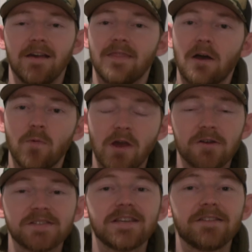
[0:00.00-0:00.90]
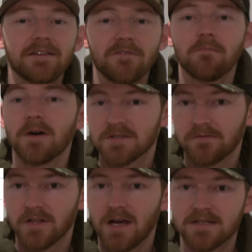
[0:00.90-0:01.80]
that we are seeing different muzzle
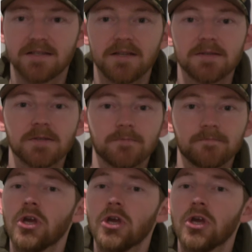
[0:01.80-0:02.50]
velocities.